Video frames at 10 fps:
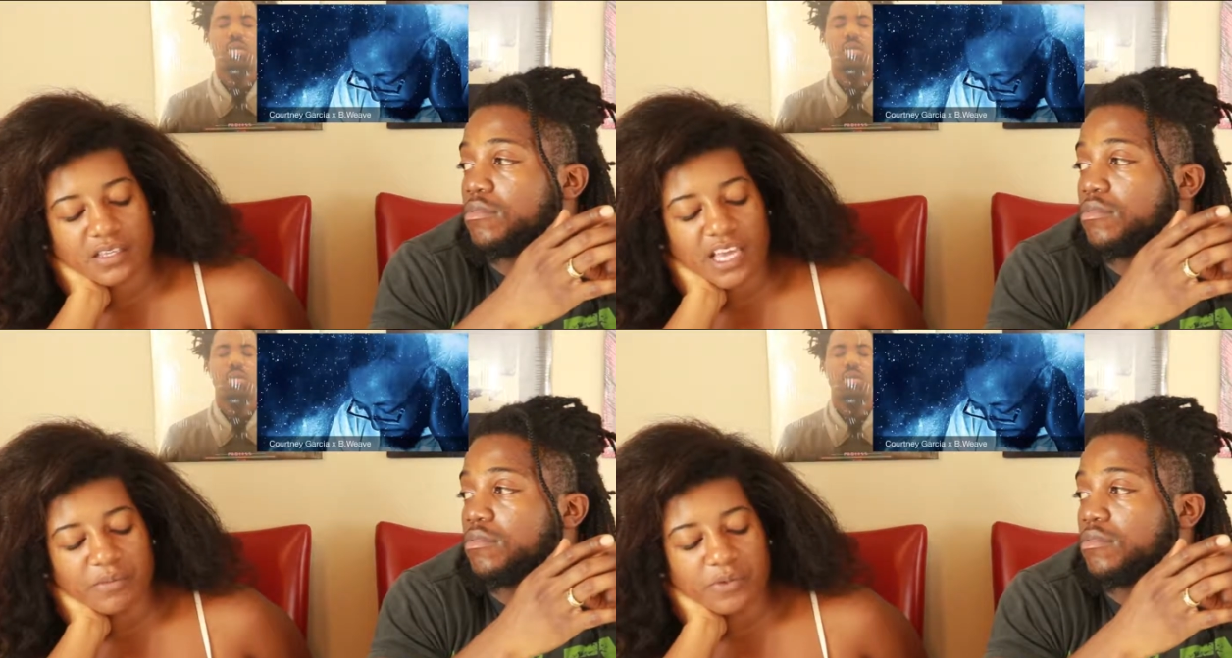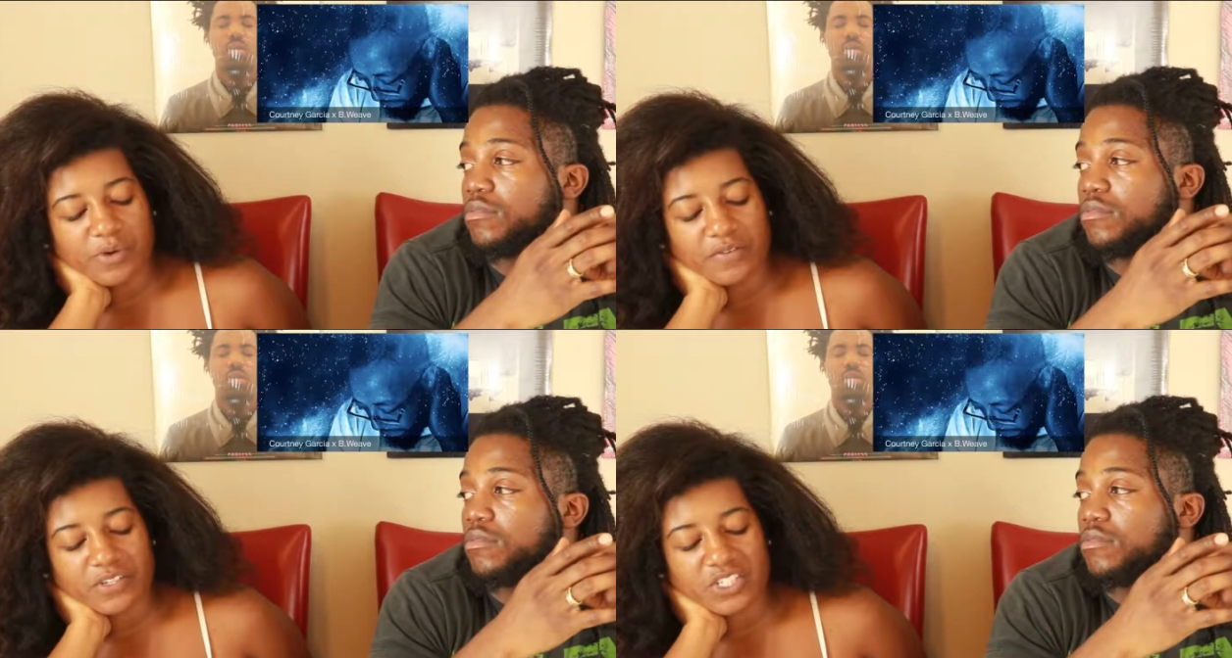Speaker 1: gave me
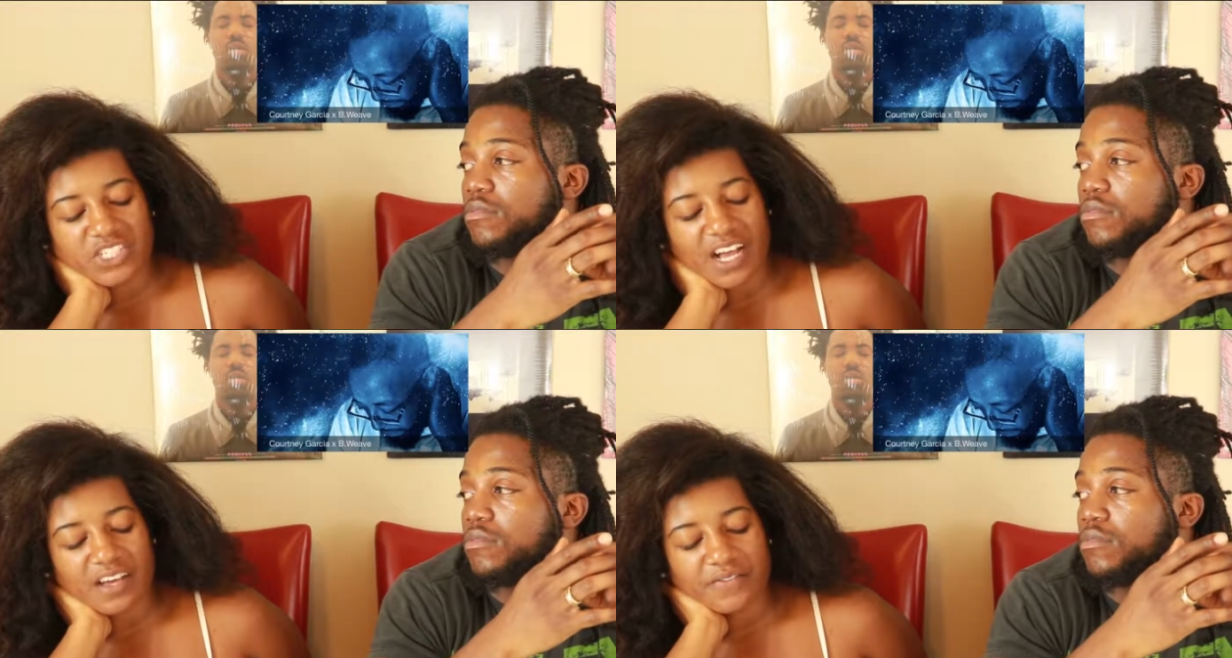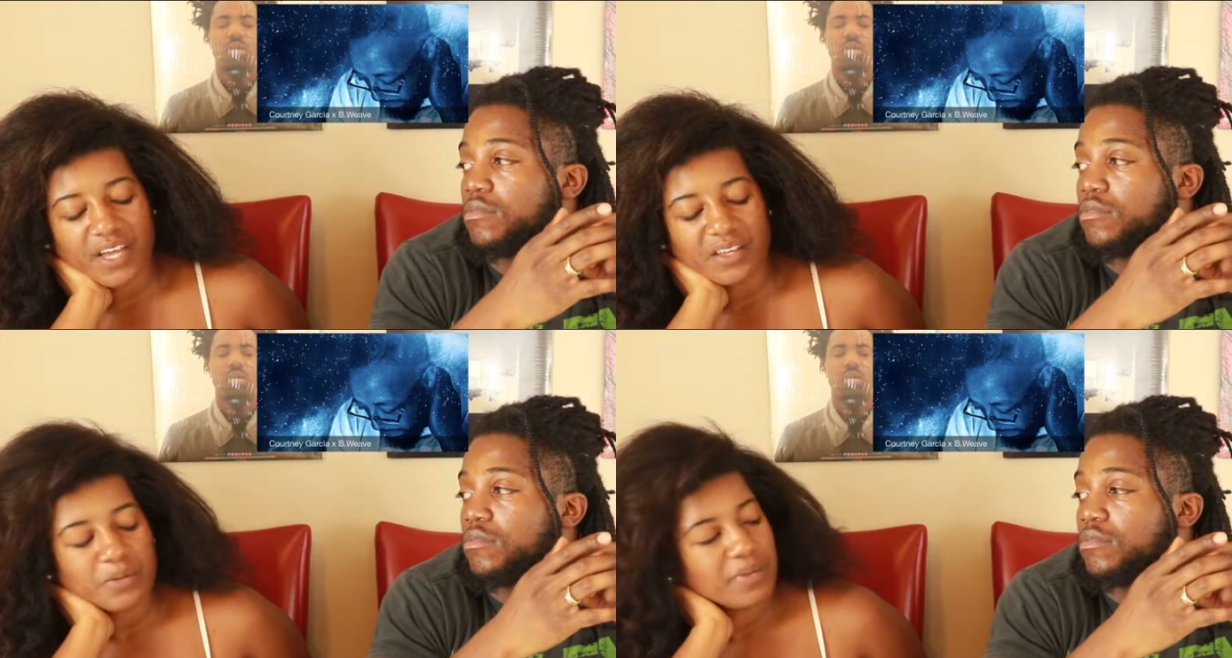more of a shock
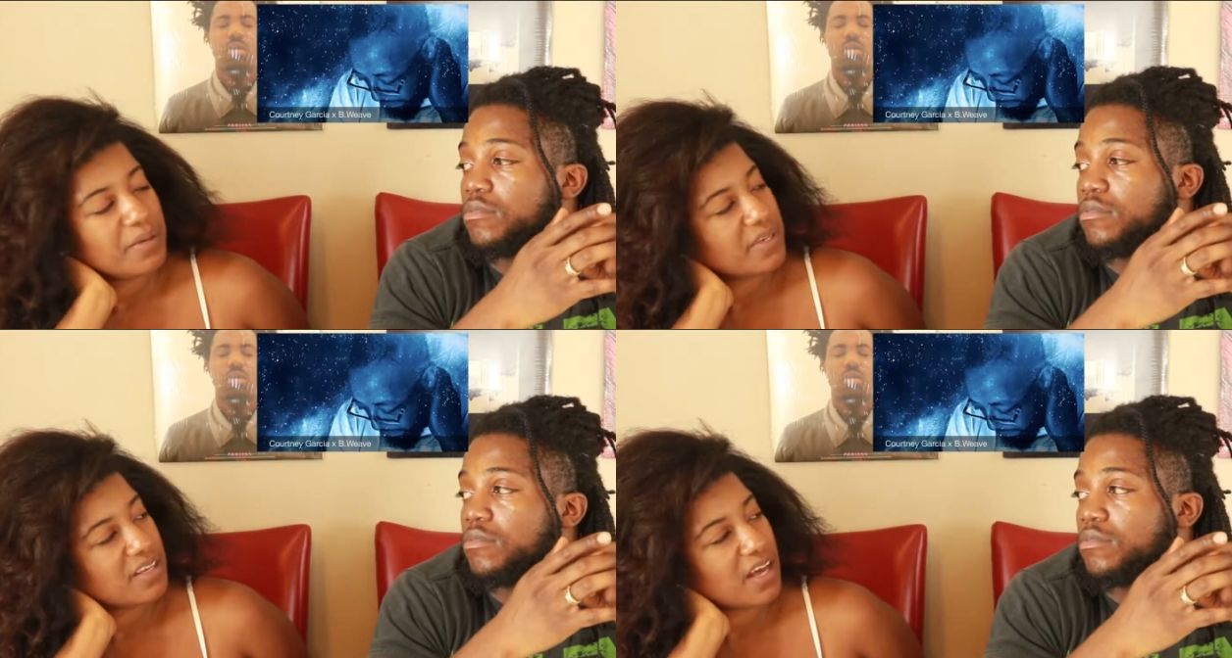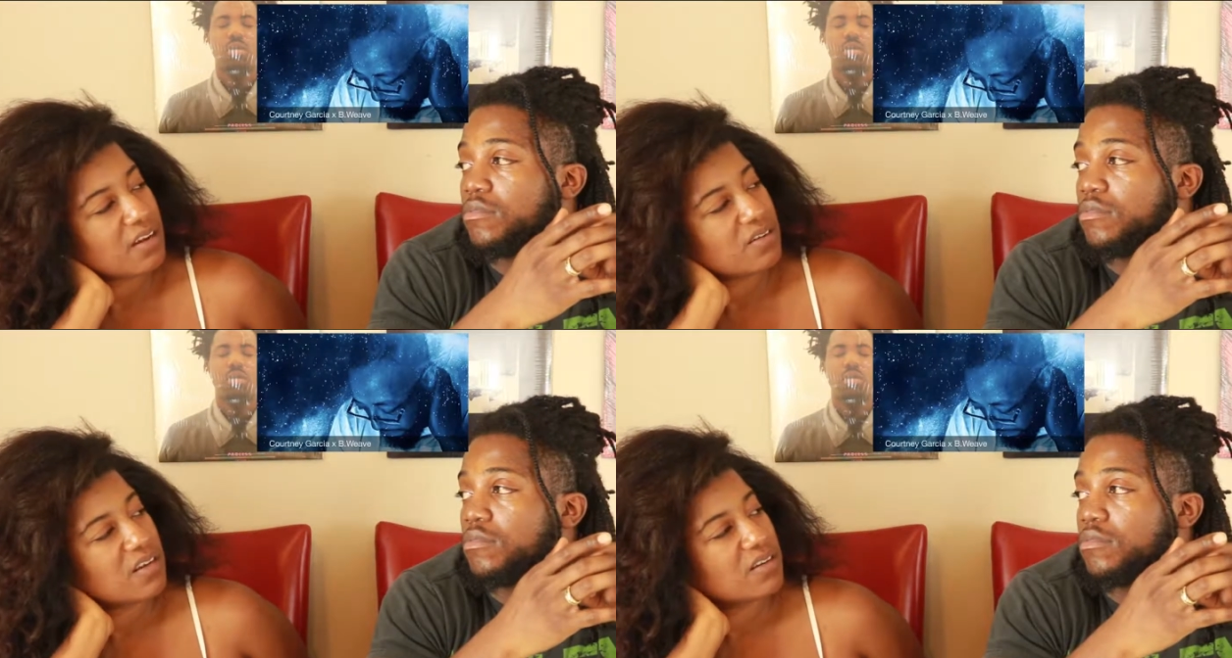value maybe. I
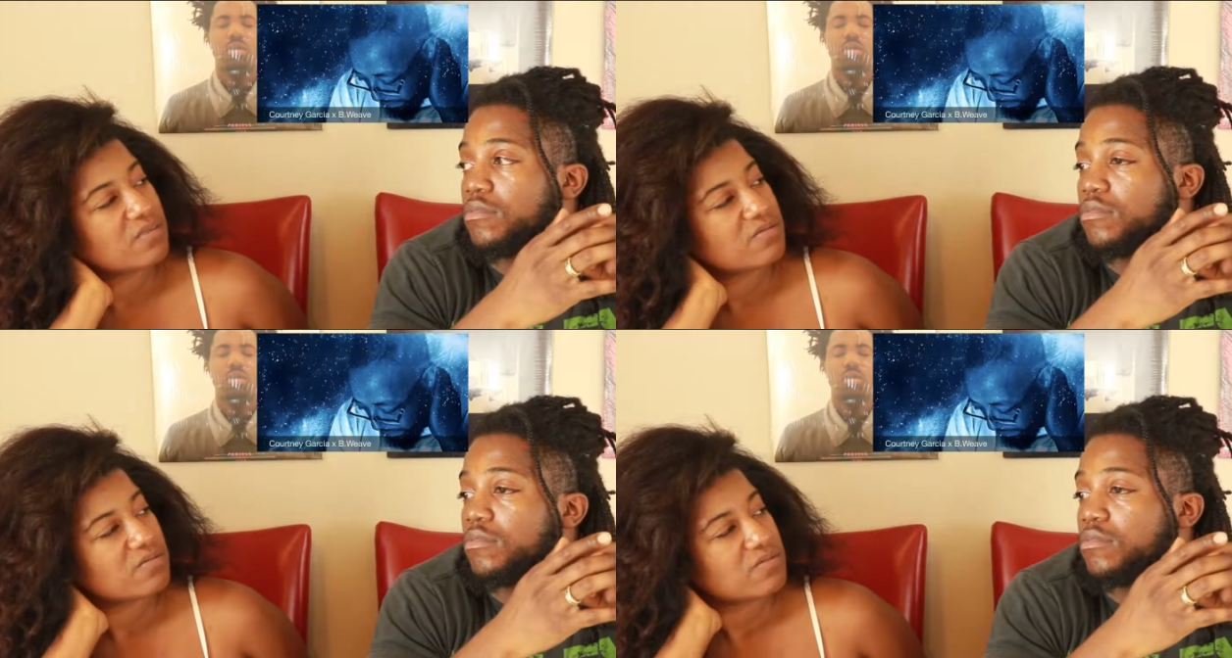don't know.